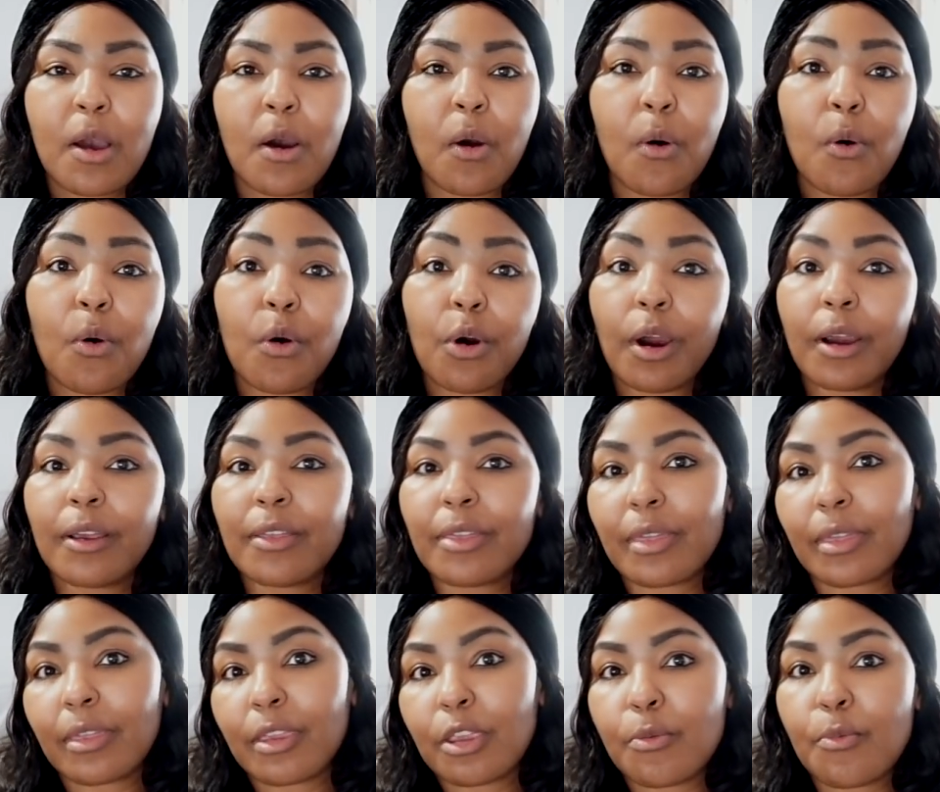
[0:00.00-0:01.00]
or
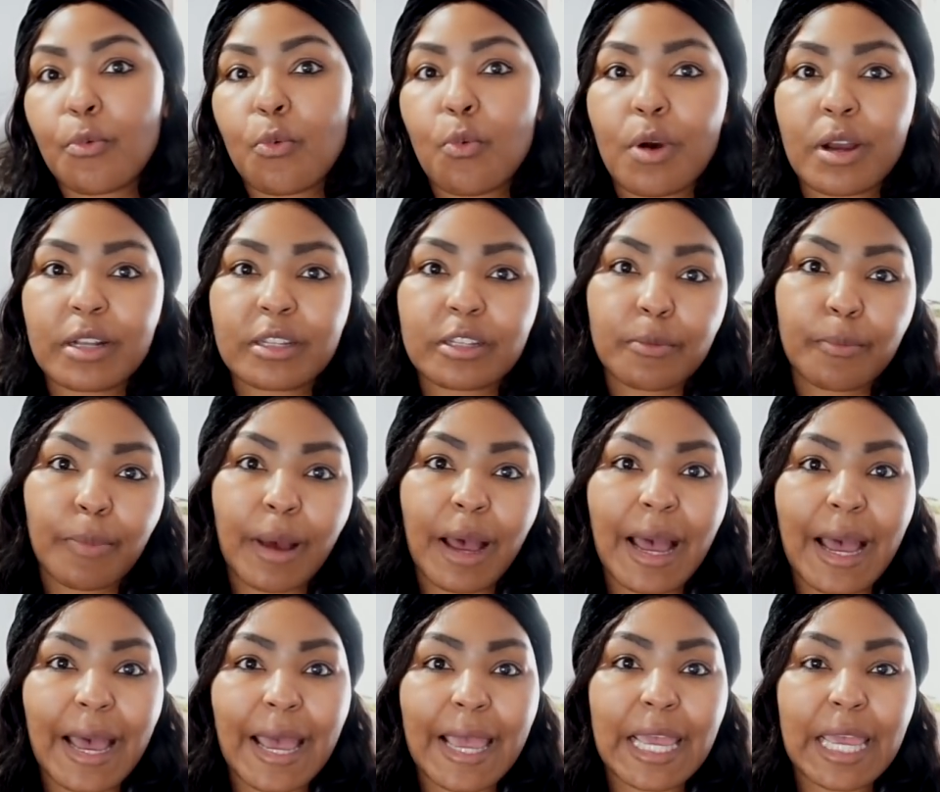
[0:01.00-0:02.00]
you want to
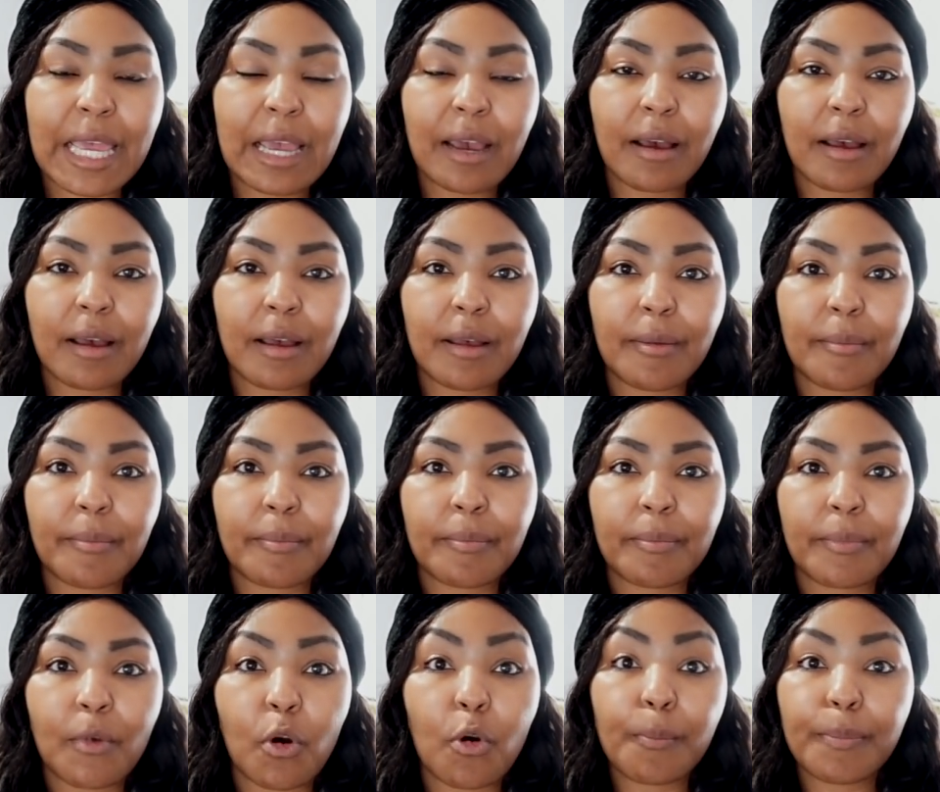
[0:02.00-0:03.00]
buy
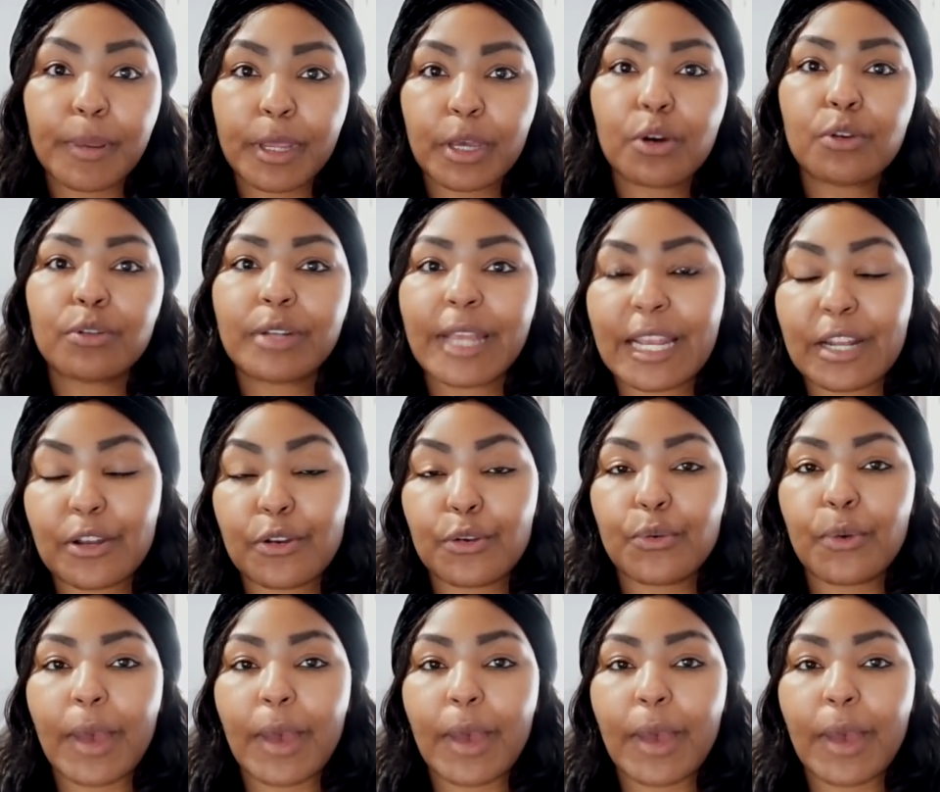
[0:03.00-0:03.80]
or build a new